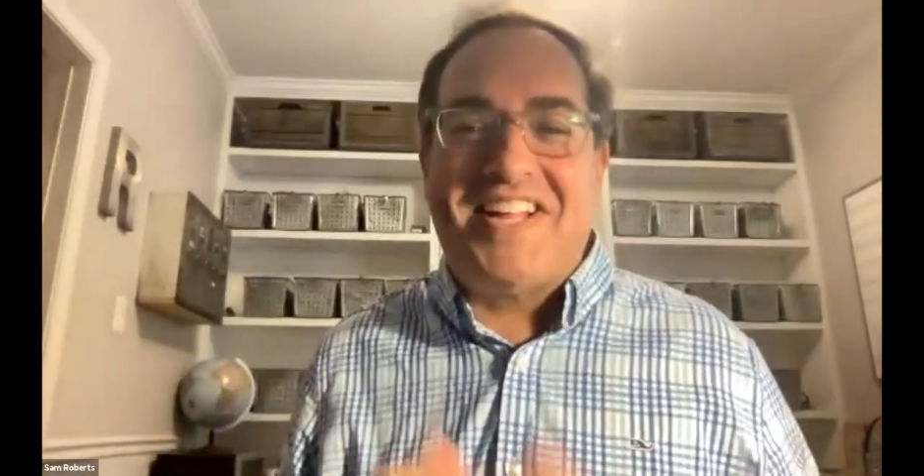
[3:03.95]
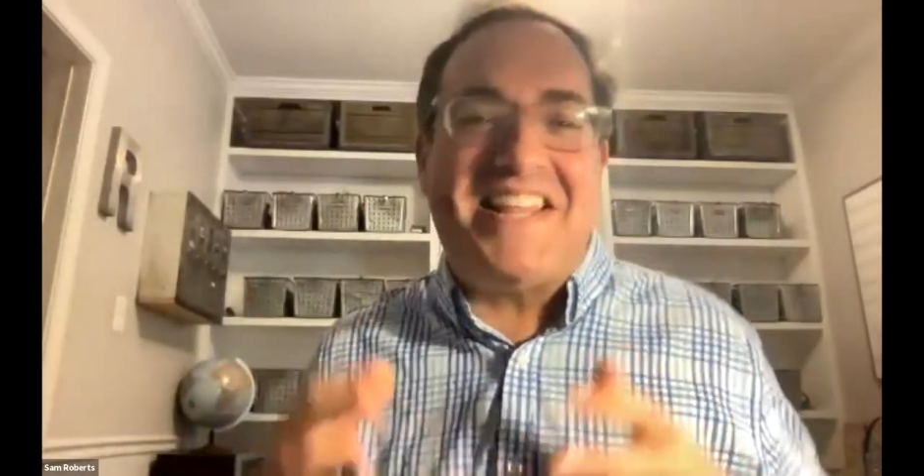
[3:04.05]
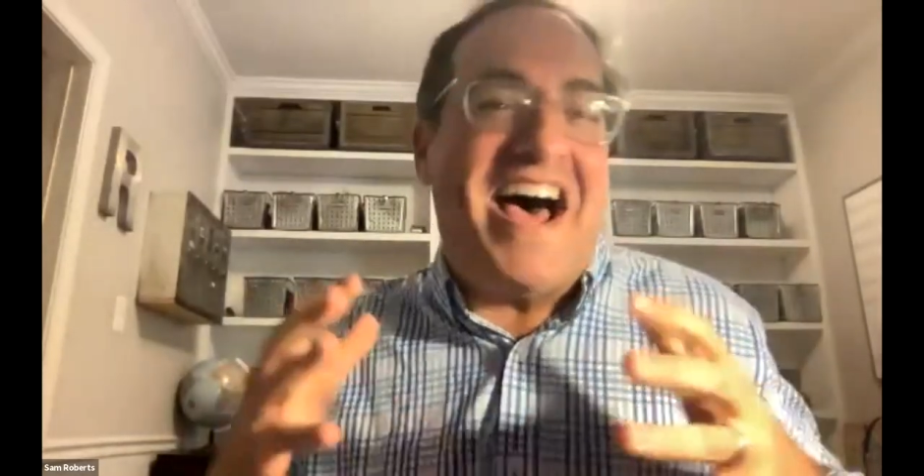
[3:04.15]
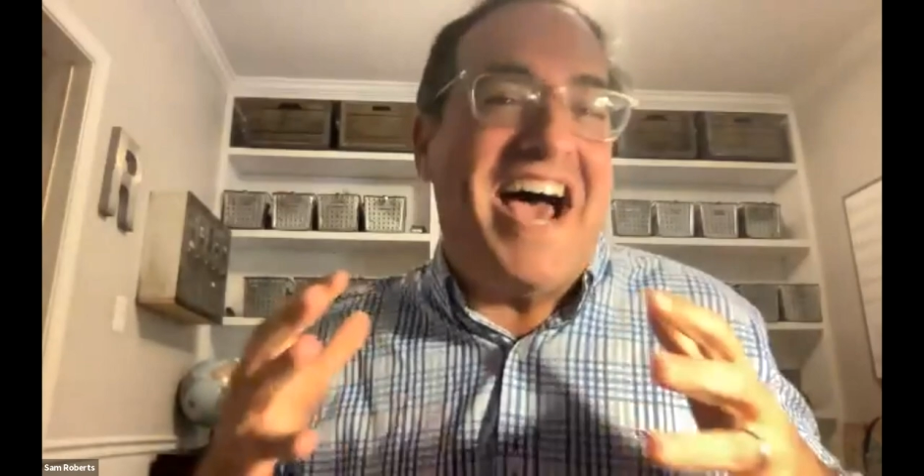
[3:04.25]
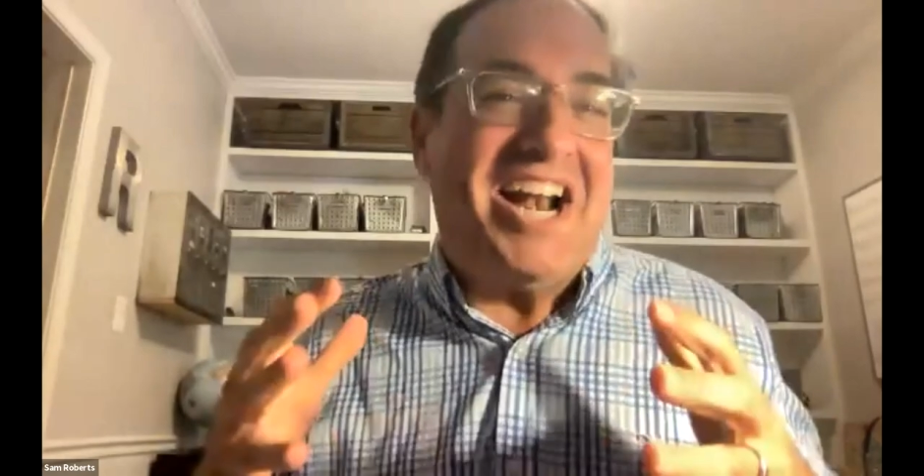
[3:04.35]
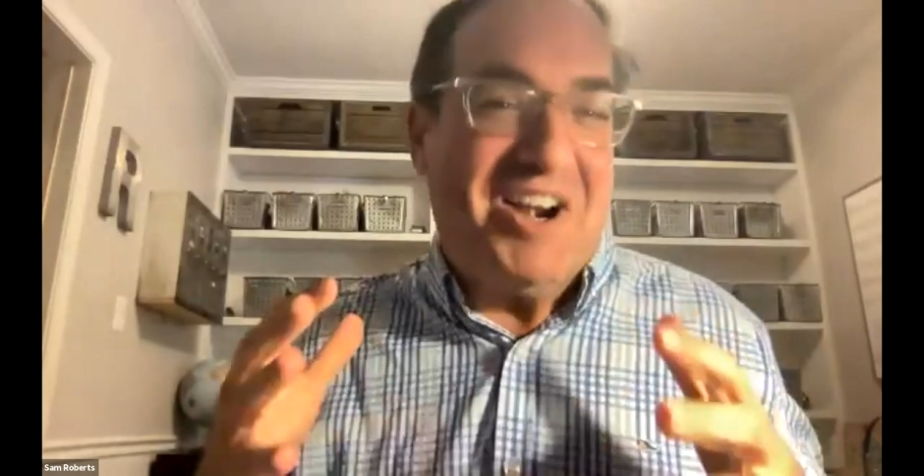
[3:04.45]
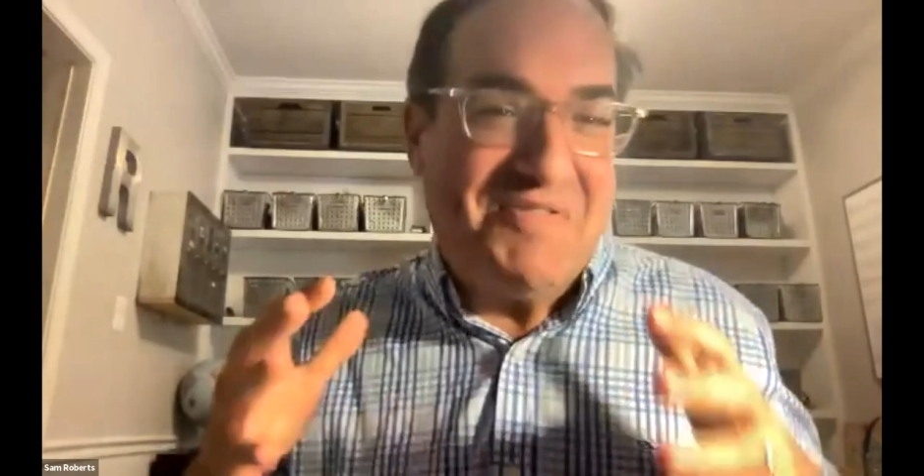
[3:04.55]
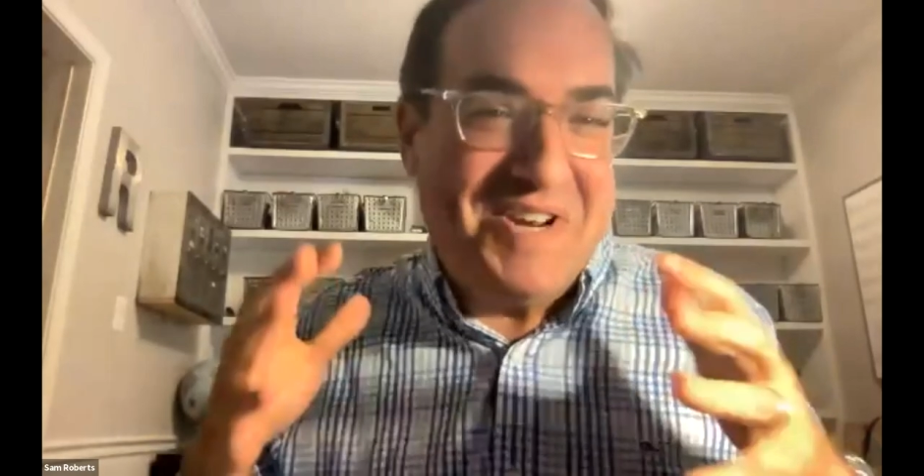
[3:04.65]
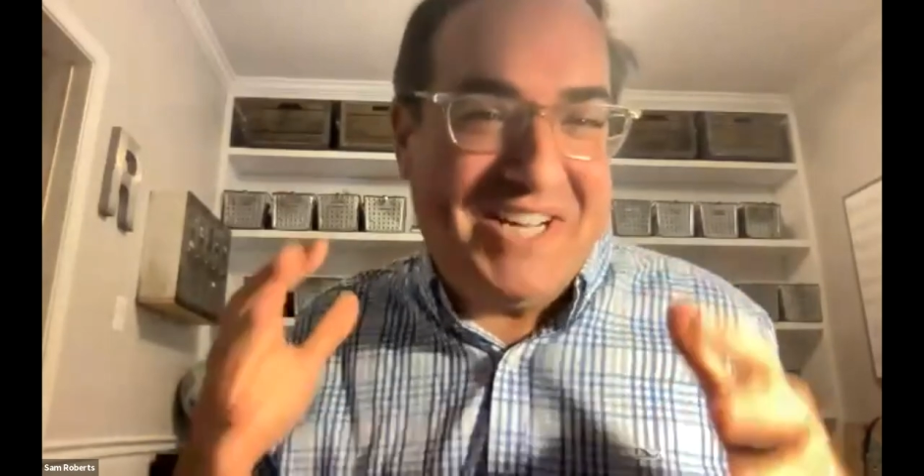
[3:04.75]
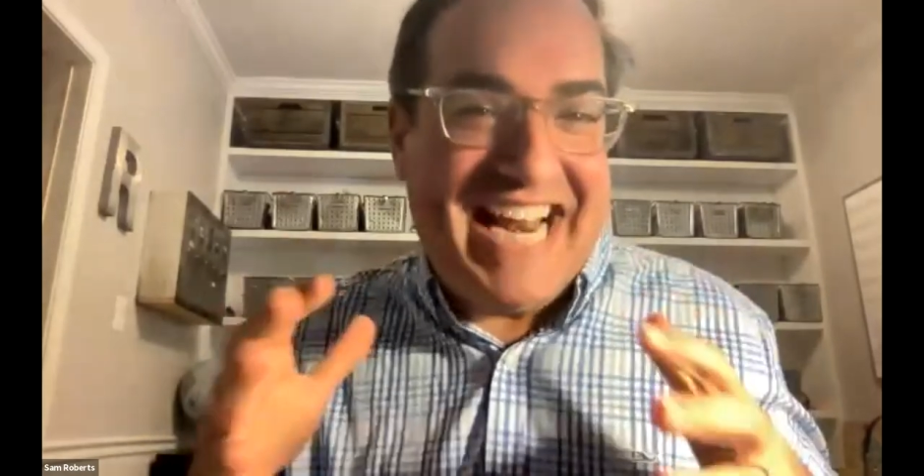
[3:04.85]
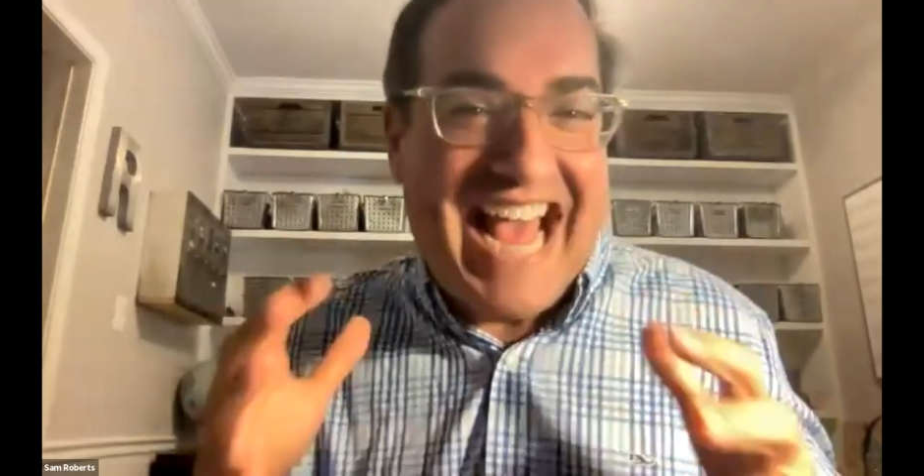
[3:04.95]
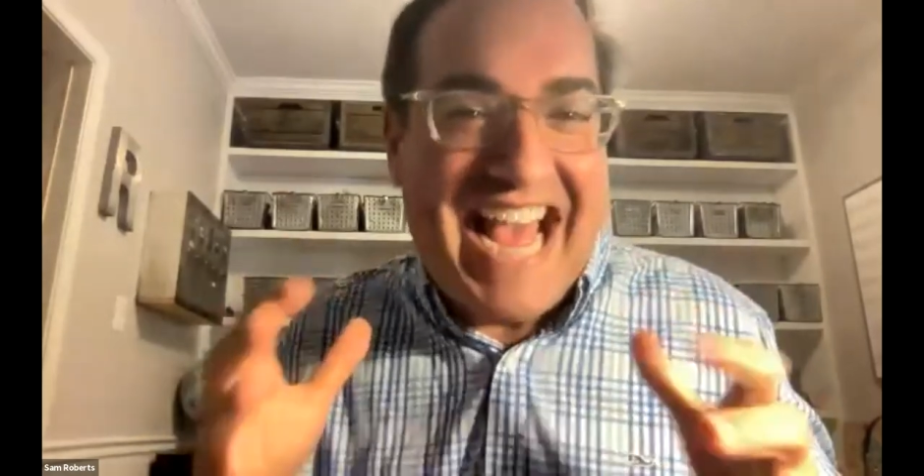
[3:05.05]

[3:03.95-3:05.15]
the lottery when you get to